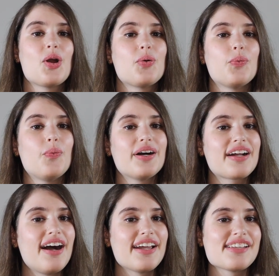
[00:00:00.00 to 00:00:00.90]
what
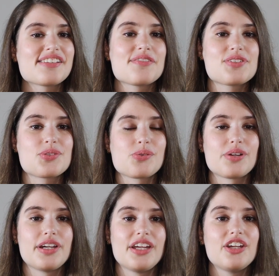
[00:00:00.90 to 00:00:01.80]
kind of
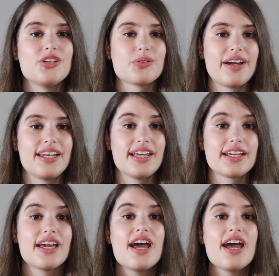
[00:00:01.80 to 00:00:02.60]
story you're writing.